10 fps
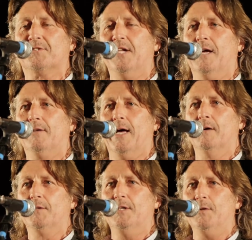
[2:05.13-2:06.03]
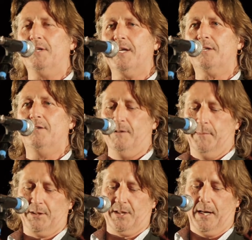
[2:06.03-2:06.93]
of sound out. You don't want to take too
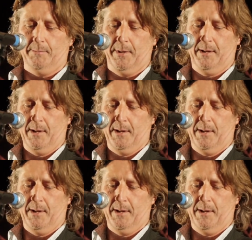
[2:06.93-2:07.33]
much out, but